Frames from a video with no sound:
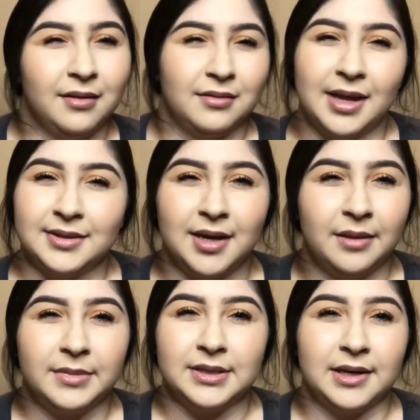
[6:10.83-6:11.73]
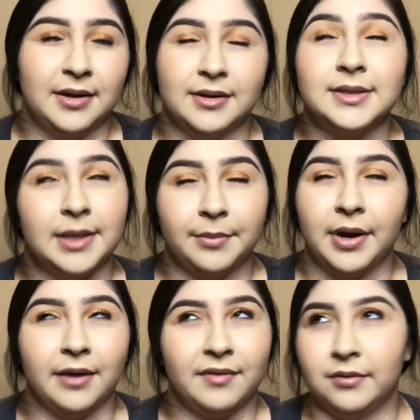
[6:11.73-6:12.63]
that time. In December
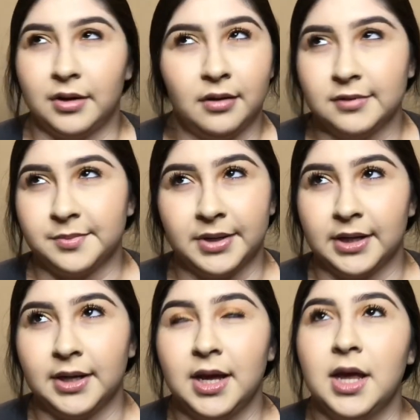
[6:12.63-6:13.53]
I found out I was pregnant.